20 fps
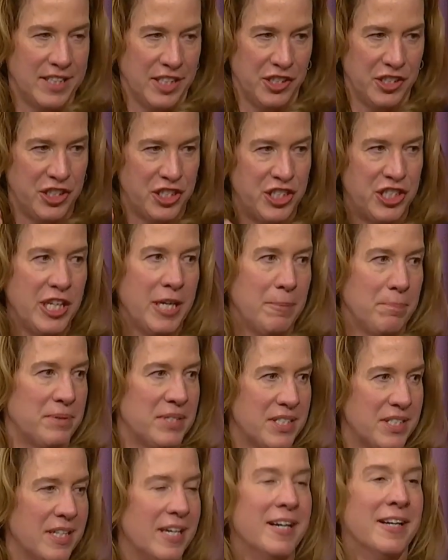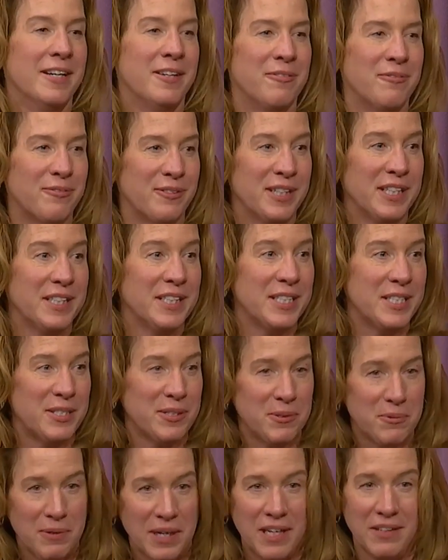The chips really
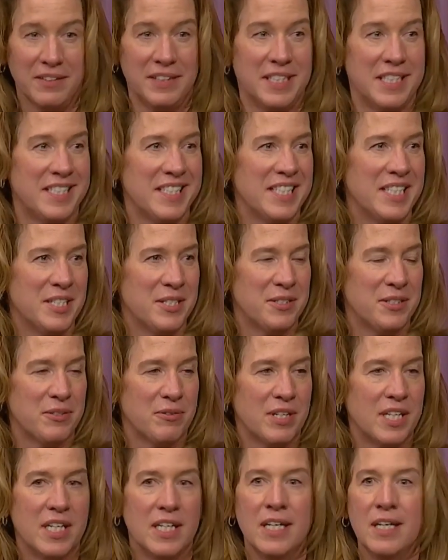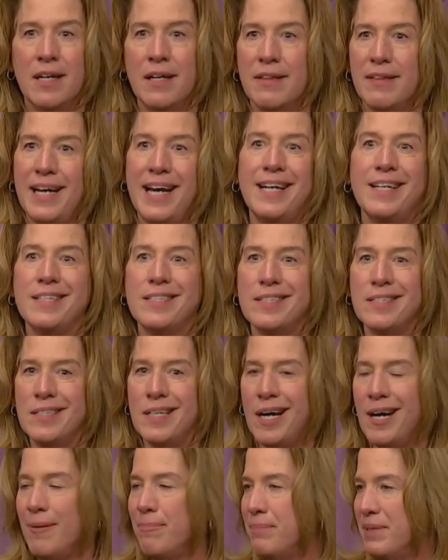do well in this industry. That has
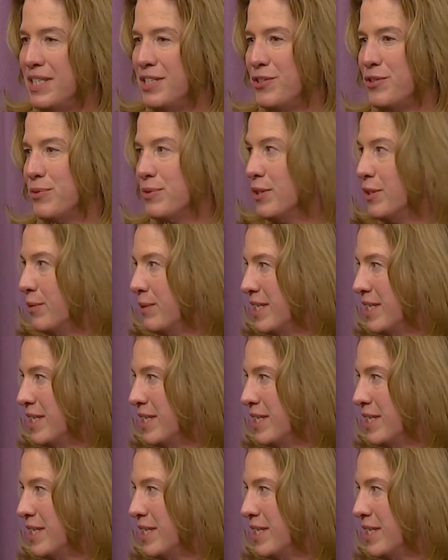not been true